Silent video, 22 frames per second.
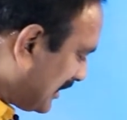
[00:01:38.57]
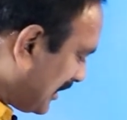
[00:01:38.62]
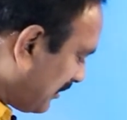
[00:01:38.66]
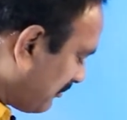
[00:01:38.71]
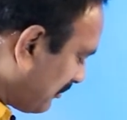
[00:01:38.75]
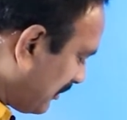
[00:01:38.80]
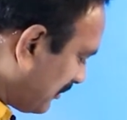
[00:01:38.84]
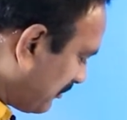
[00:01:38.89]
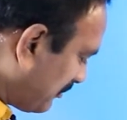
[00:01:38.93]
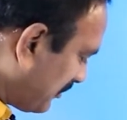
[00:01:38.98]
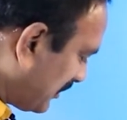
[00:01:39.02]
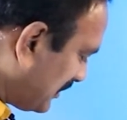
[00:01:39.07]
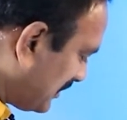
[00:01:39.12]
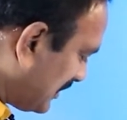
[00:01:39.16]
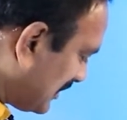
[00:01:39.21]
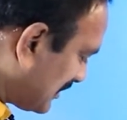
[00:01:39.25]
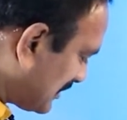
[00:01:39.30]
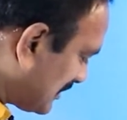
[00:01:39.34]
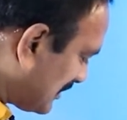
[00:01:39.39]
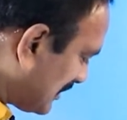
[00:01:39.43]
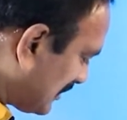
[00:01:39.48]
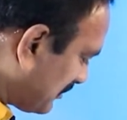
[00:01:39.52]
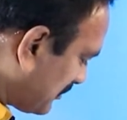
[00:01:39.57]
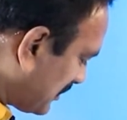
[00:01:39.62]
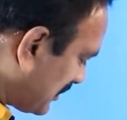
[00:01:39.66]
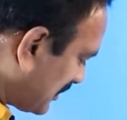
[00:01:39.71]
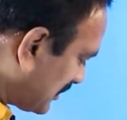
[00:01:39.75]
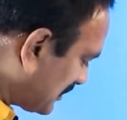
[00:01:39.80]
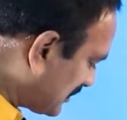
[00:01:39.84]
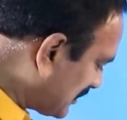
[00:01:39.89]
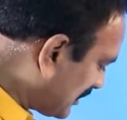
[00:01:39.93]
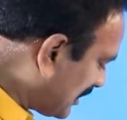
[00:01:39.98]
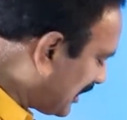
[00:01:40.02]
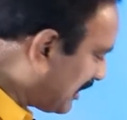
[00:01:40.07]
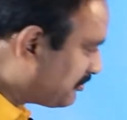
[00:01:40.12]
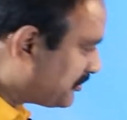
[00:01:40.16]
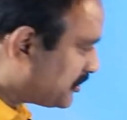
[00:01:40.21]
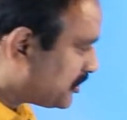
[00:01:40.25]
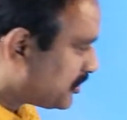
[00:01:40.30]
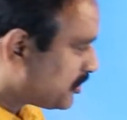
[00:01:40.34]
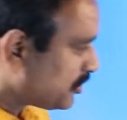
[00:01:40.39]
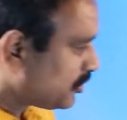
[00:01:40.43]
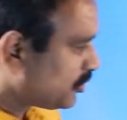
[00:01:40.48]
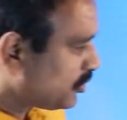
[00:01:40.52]
remember these numbers up
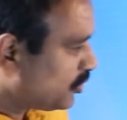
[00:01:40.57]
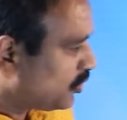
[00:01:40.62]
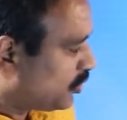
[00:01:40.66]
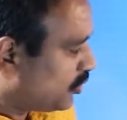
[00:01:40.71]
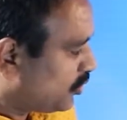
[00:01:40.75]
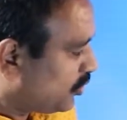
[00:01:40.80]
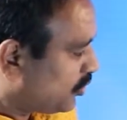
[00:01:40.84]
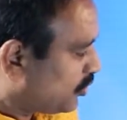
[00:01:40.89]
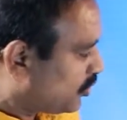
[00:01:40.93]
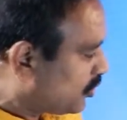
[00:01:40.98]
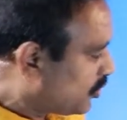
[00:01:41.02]
to